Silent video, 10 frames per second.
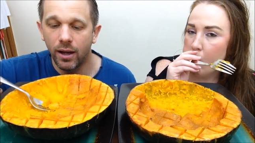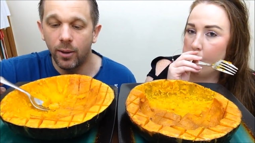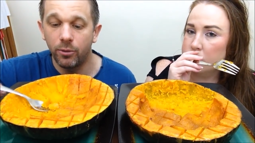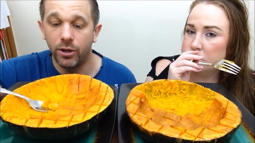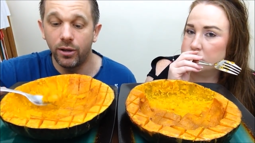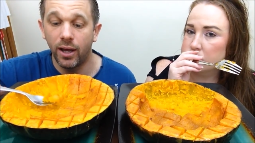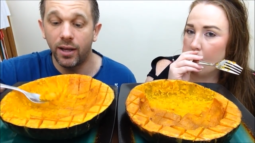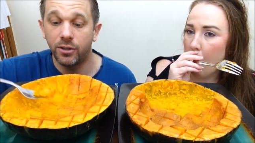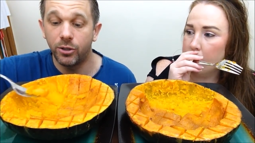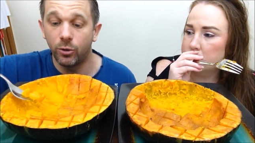Speaker 1: And we
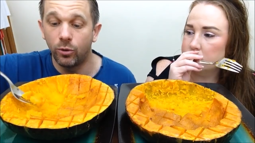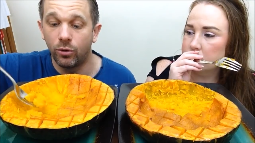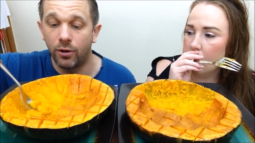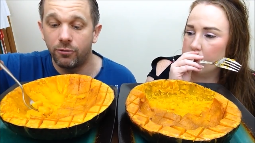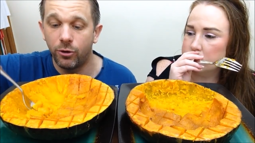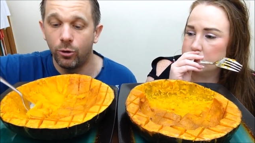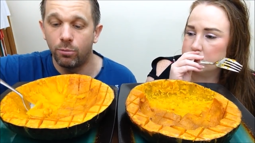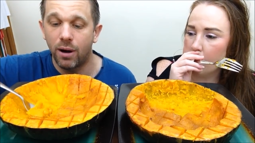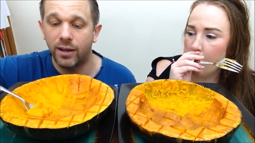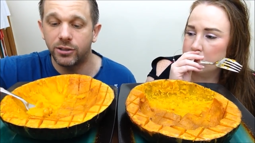had to do a few
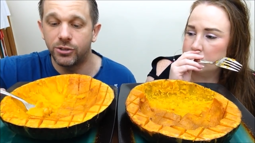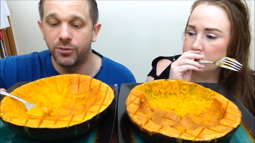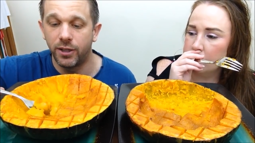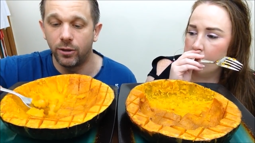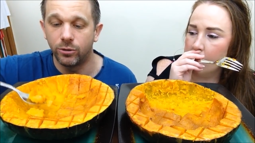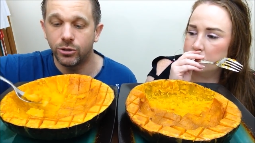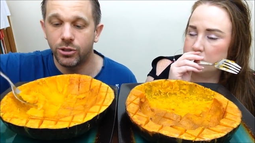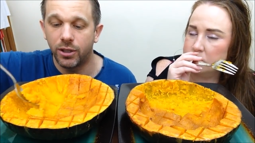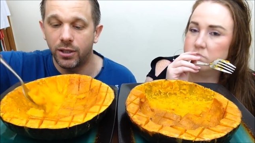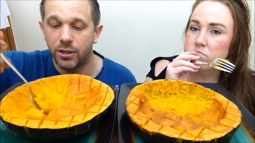practice videos
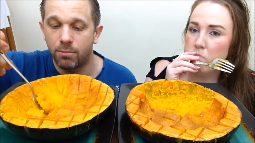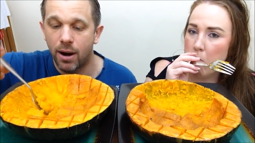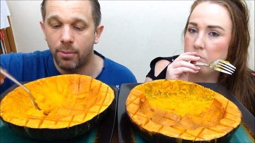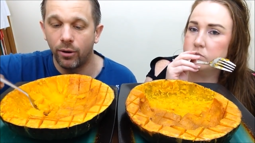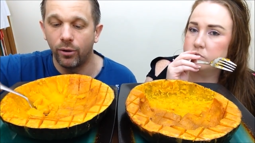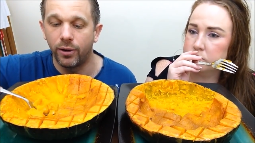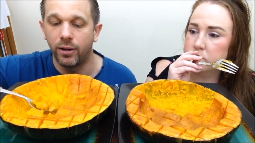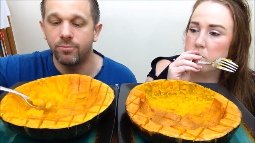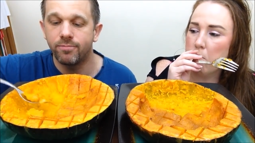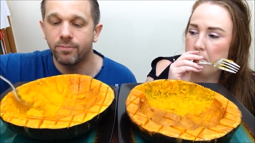to get the proper
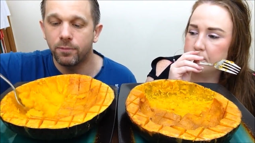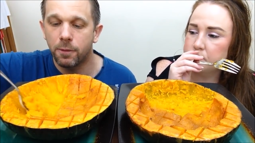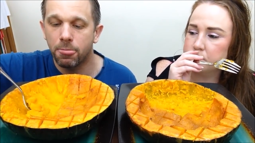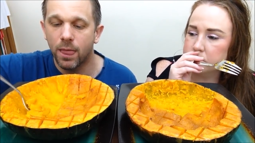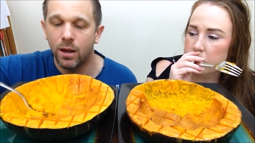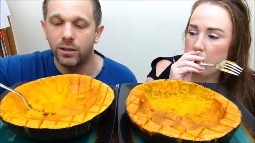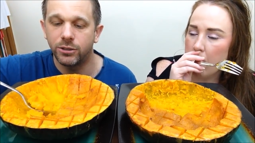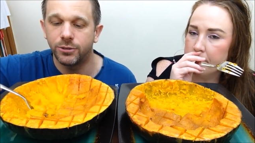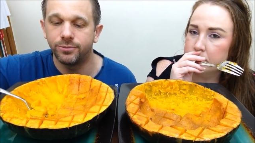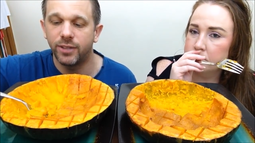lighting.
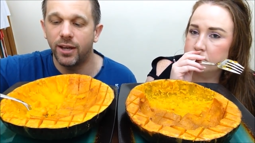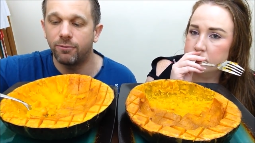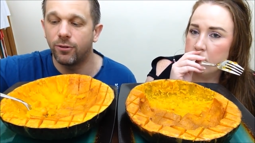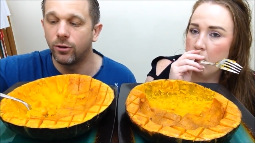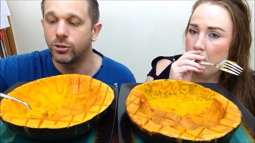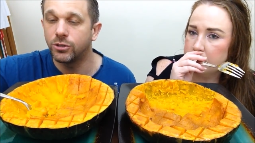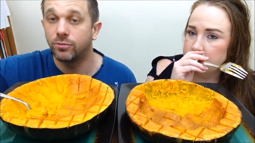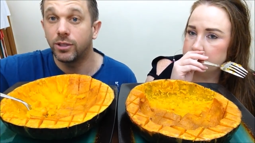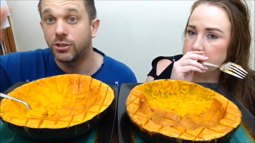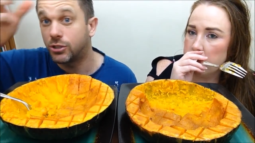Because at first,
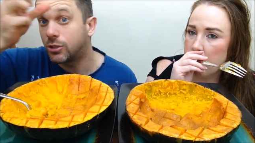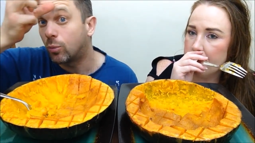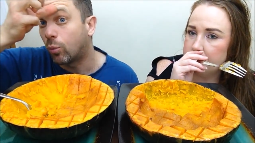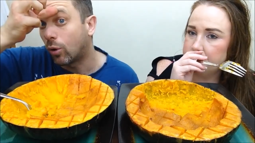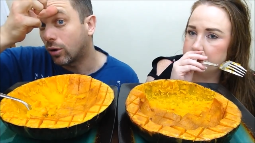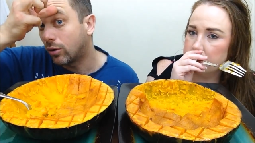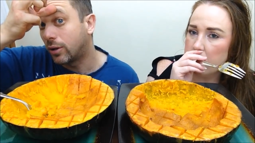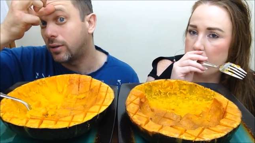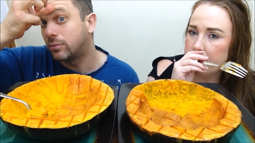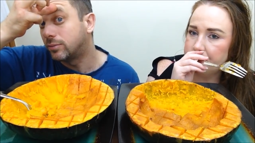because it's a work
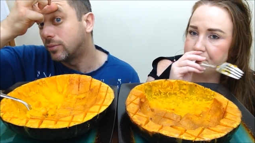light,